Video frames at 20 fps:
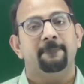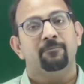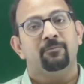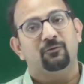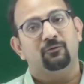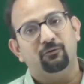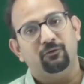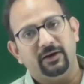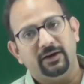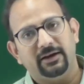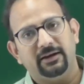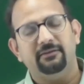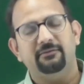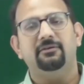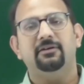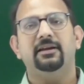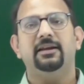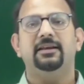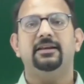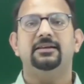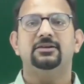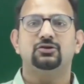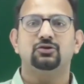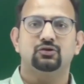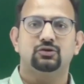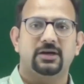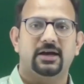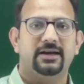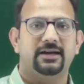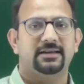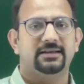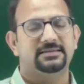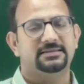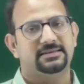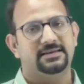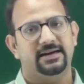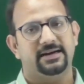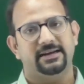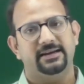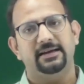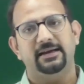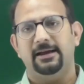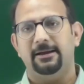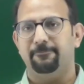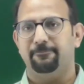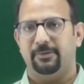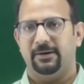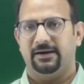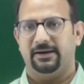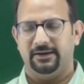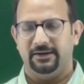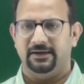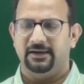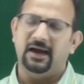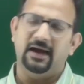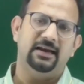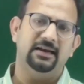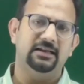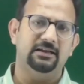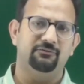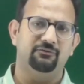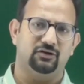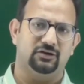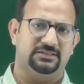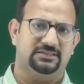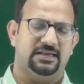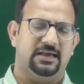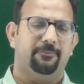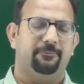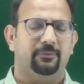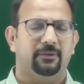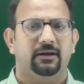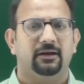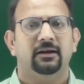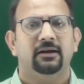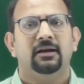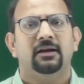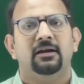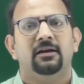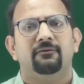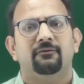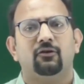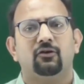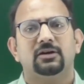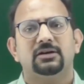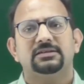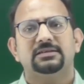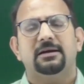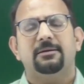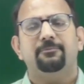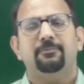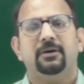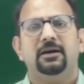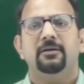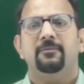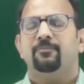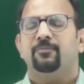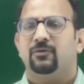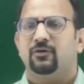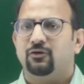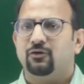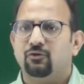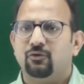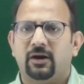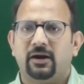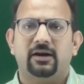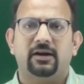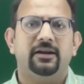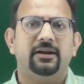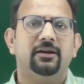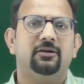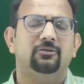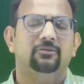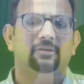whenever any society is getting impacted. I'll give you an example. For example, you are running on